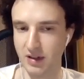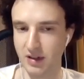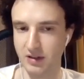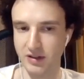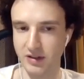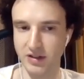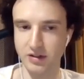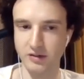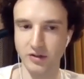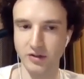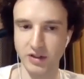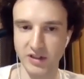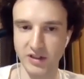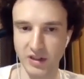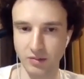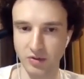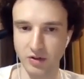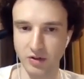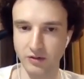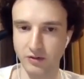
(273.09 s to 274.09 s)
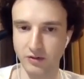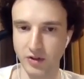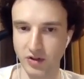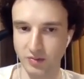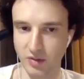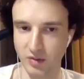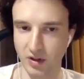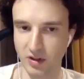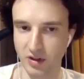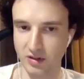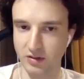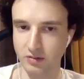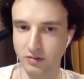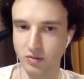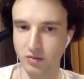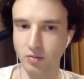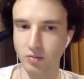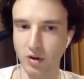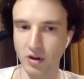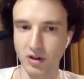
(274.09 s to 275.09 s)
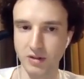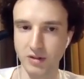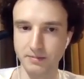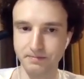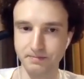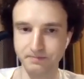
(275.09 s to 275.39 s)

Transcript: Consider, for example, the first block, the blue block.